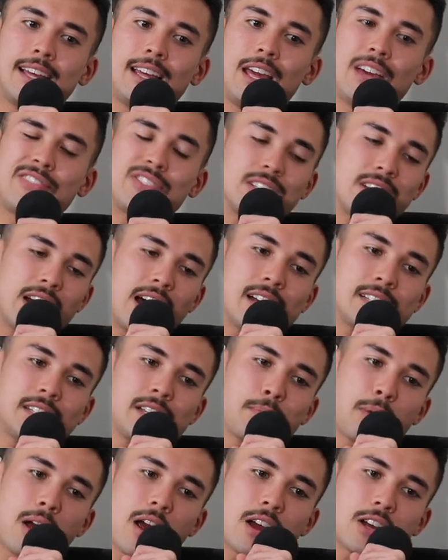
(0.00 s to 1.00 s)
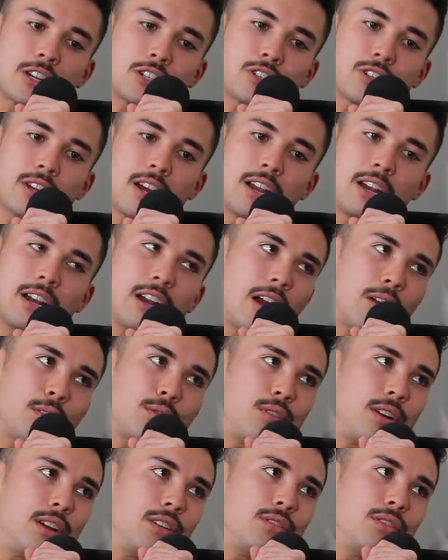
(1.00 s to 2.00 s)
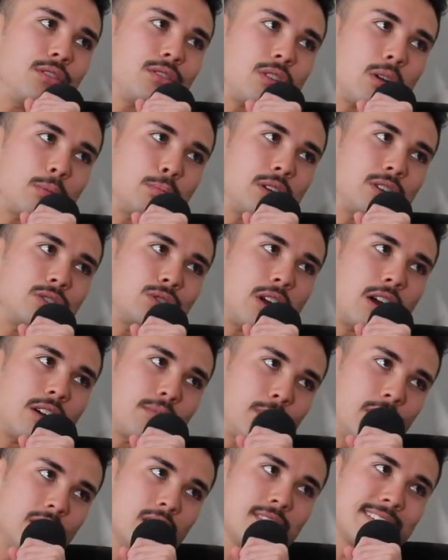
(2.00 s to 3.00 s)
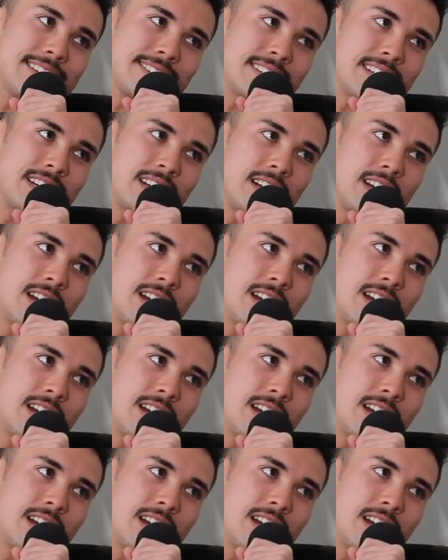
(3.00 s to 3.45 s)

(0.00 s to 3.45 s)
if a Darcy Parish and an Aaron Francis, top ten draft pick, yep.